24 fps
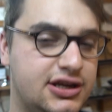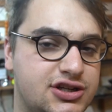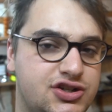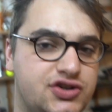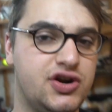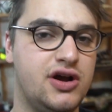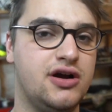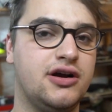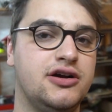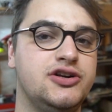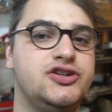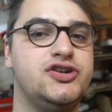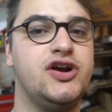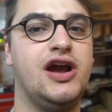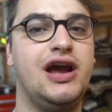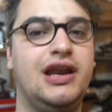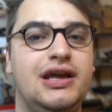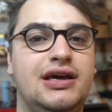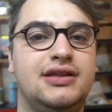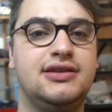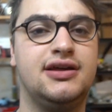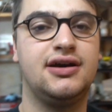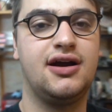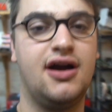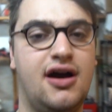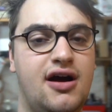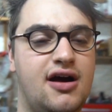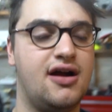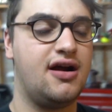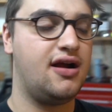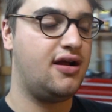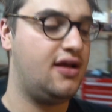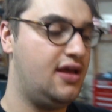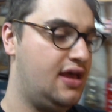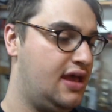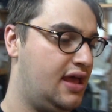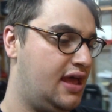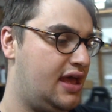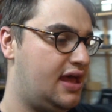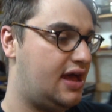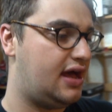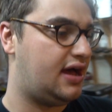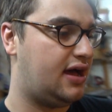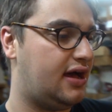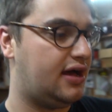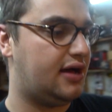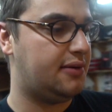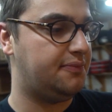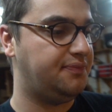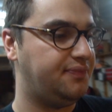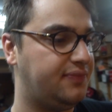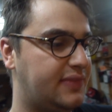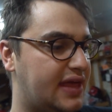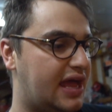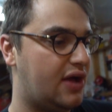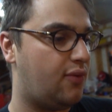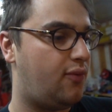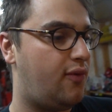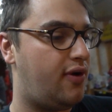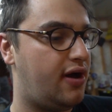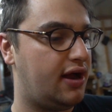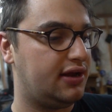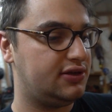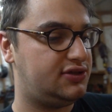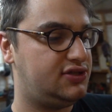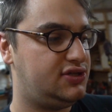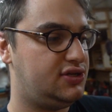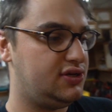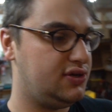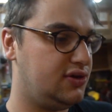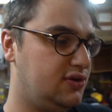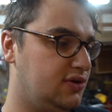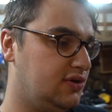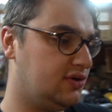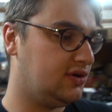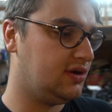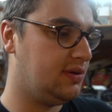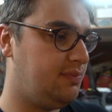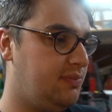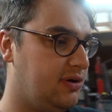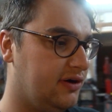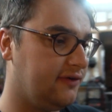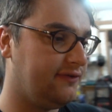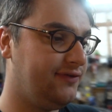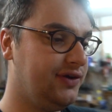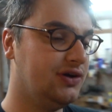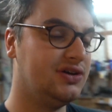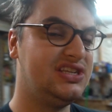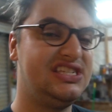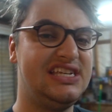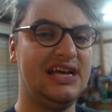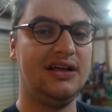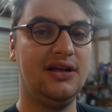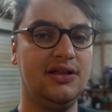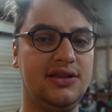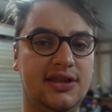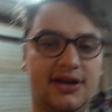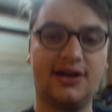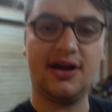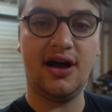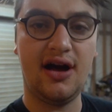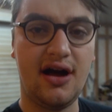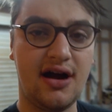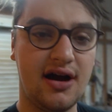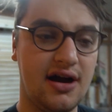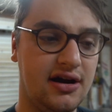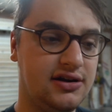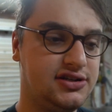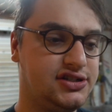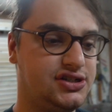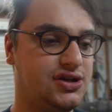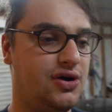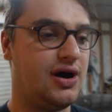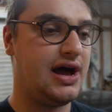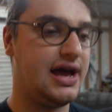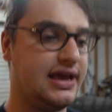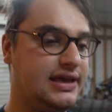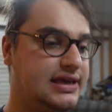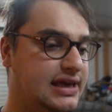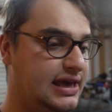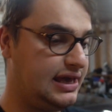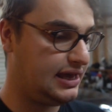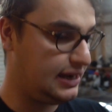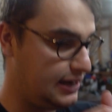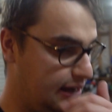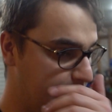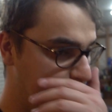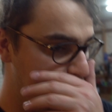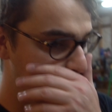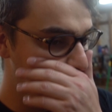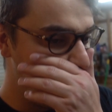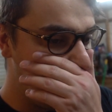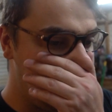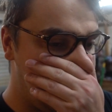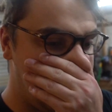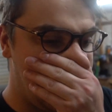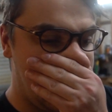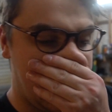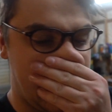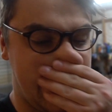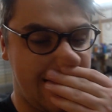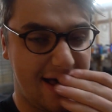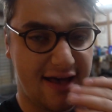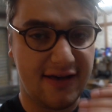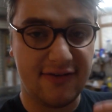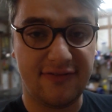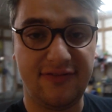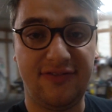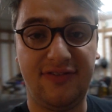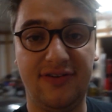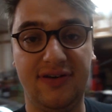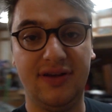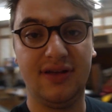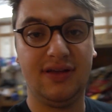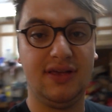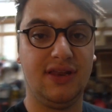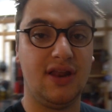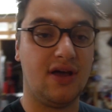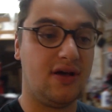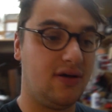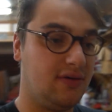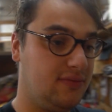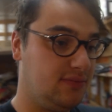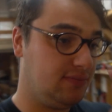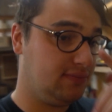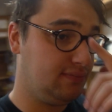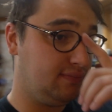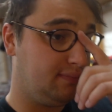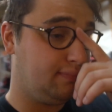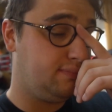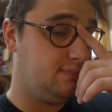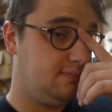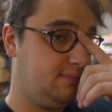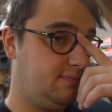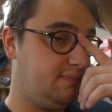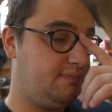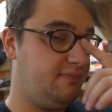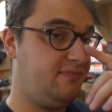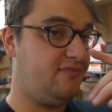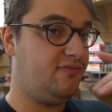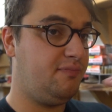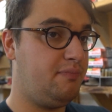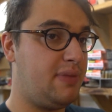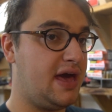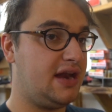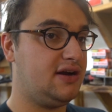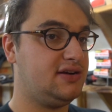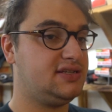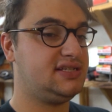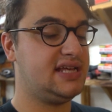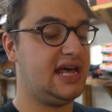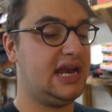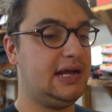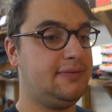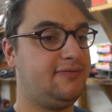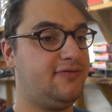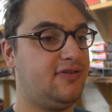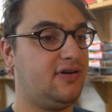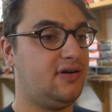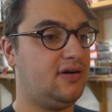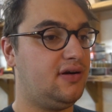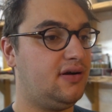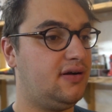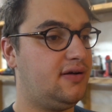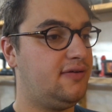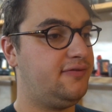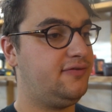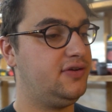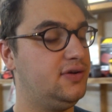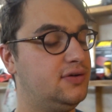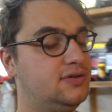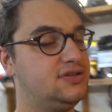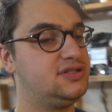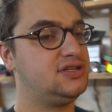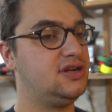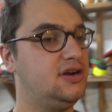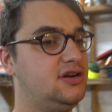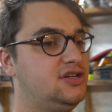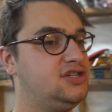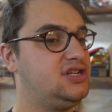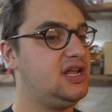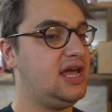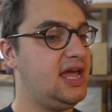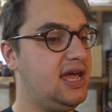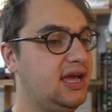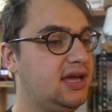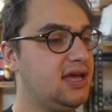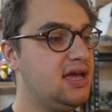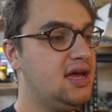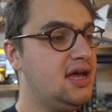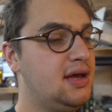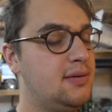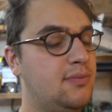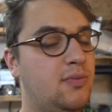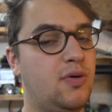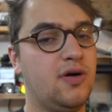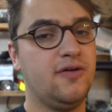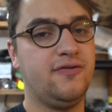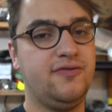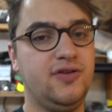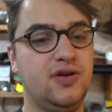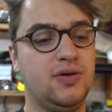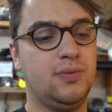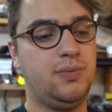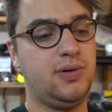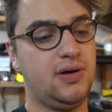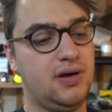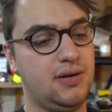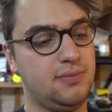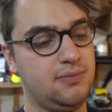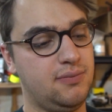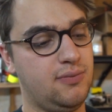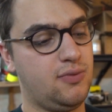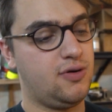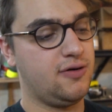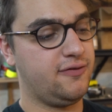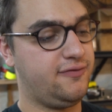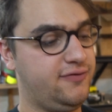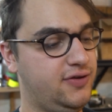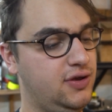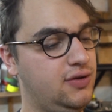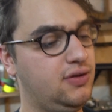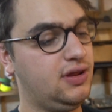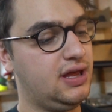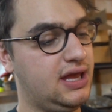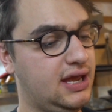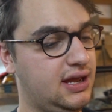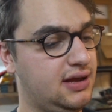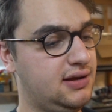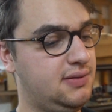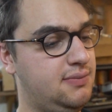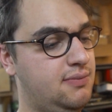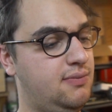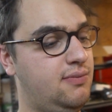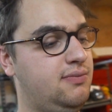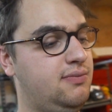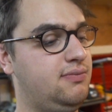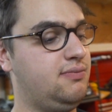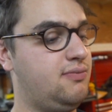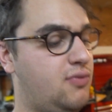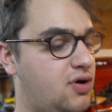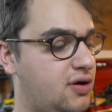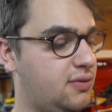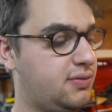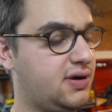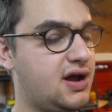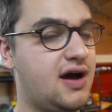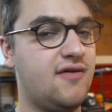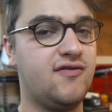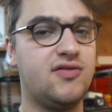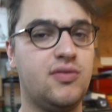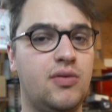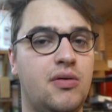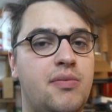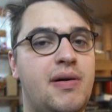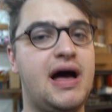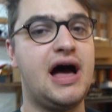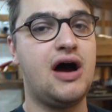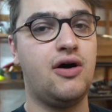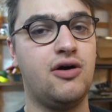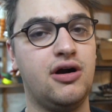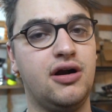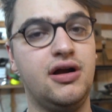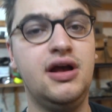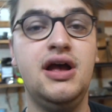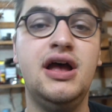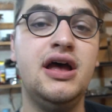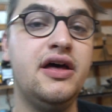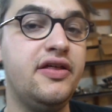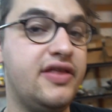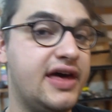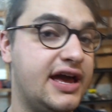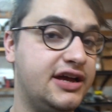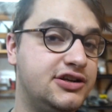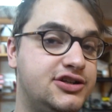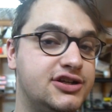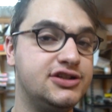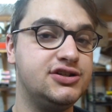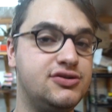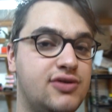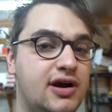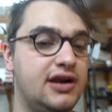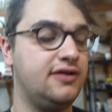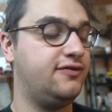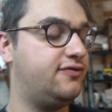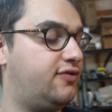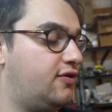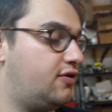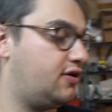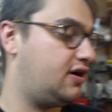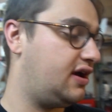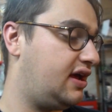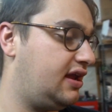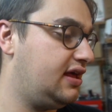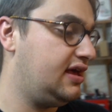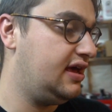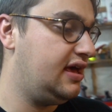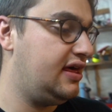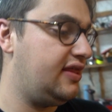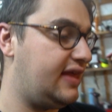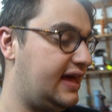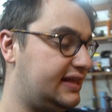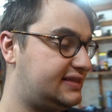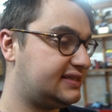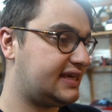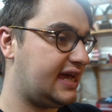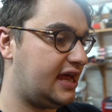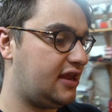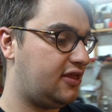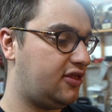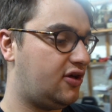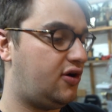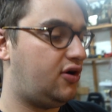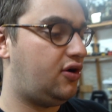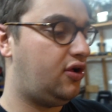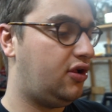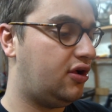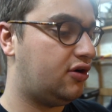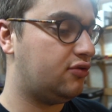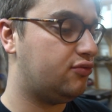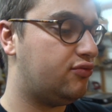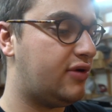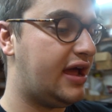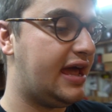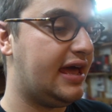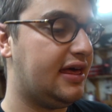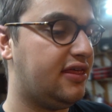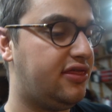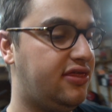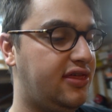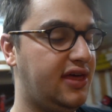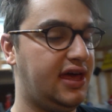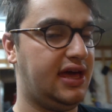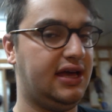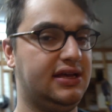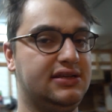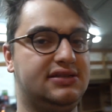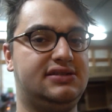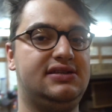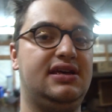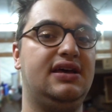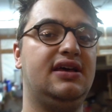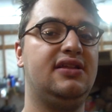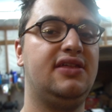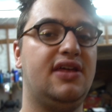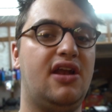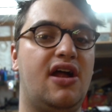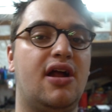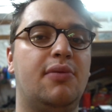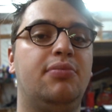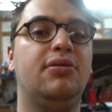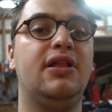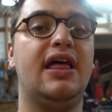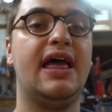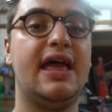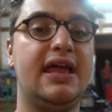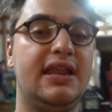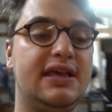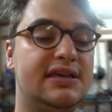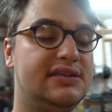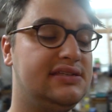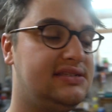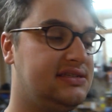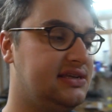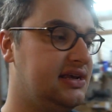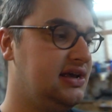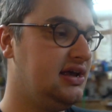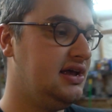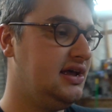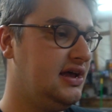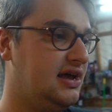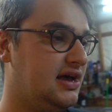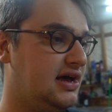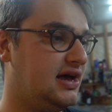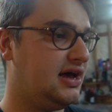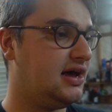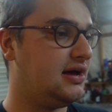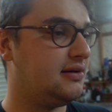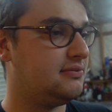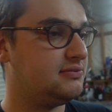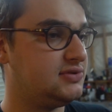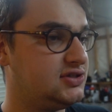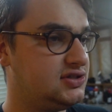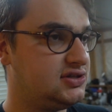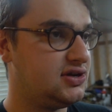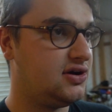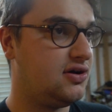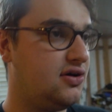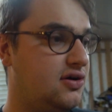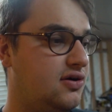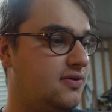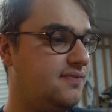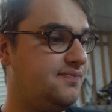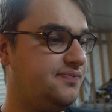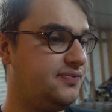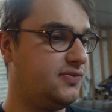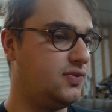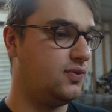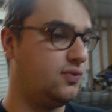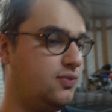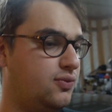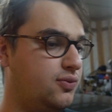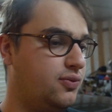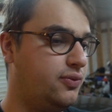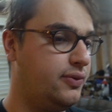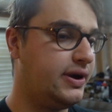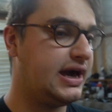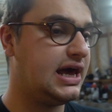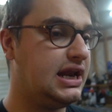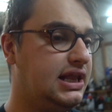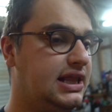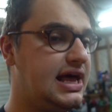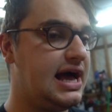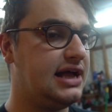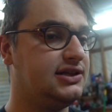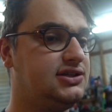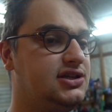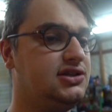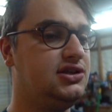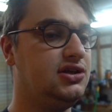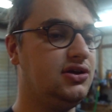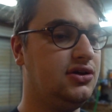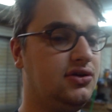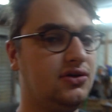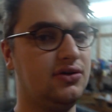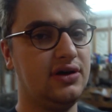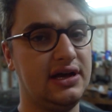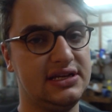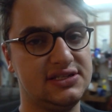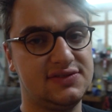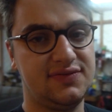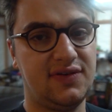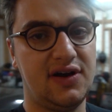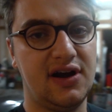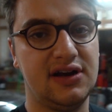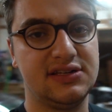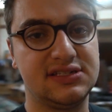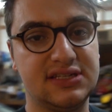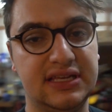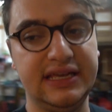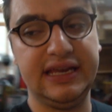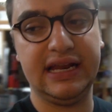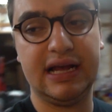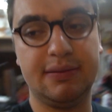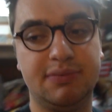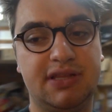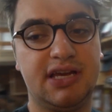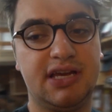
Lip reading: a stronger tranny in the car. I want to put a fuel cell in the car so I can have, better setup for a fuel surge tank, more fuel pump, more fueling, more comfortable power. The engine's ready for it. That's kind of the whole array of things that our plan is. So we got a lot to do as far as cleaning up